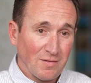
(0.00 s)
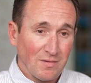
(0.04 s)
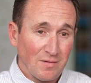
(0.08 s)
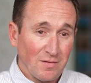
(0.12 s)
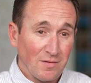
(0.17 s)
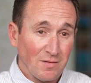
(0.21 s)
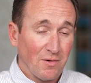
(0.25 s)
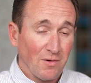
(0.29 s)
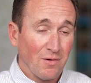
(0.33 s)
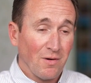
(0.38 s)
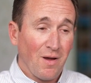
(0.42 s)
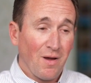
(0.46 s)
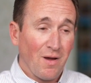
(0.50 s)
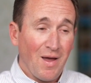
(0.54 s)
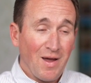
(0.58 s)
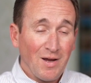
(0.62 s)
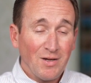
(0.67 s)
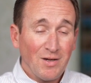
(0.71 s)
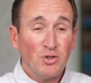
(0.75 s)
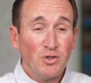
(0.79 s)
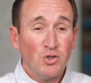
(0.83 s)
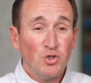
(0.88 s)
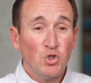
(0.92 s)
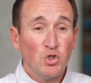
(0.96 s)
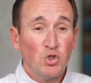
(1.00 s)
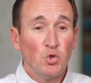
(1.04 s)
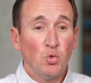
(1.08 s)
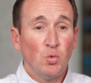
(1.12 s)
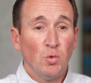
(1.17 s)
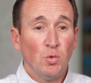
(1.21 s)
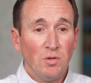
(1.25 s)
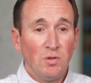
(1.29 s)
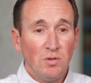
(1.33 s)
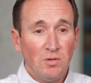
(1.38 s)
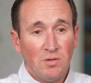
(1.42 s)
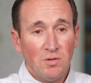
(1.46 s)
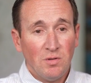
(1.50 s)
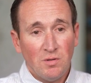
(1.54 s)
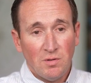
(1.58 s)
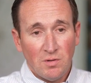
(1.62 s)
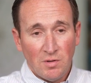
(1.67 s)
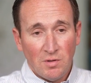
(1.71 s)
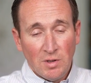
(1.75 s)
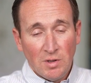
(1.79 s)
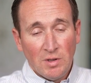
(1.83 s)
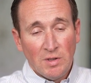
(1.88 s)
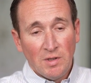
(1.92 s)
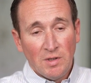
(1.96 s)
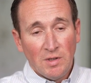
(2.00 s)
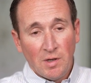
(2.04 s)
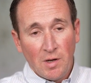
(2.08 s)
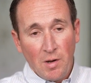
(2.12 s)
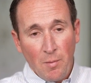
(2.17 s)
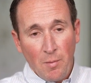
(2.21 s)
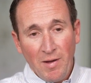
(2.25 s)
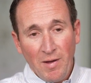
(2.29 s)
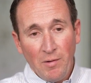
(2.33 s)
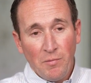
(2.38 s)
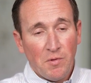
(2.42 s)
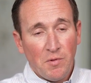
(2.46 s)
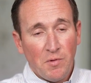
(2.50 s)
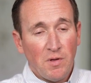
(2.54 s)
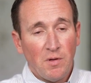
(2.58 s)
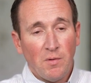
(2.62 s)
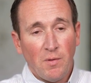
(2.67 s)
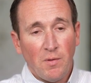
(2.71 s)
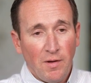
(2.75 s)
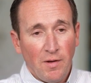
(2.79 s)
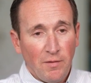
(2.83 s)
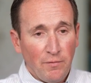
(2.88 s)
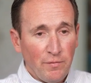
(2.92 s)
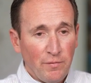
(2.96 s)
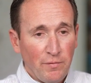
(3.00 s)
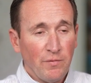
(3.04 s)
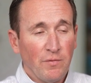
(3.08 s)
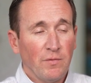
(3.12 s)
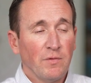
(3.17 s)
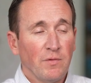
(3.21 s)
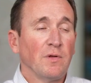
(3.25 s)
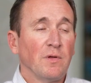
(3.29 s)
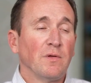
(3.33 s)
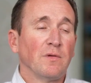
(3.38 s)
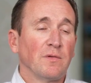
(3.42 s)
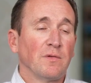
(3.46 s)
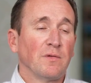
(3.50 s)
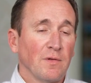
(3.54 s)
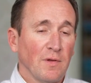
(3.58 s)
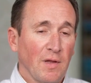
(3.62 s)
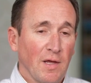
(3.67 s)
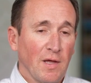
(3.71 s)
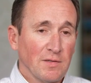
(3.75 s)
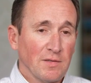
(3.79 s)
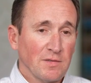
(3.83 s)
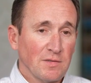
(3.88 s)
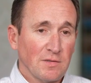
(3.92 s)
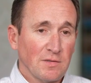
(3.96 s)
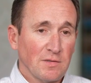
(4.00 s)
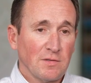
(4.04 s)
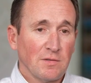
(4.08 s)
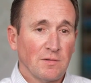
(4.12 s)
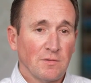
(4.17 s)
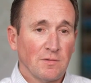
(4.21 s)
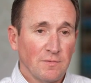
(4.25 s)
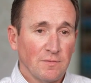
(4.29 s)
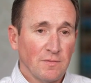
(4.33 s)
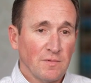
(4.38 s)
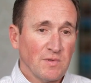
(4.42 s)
So your actual amount that you have is less.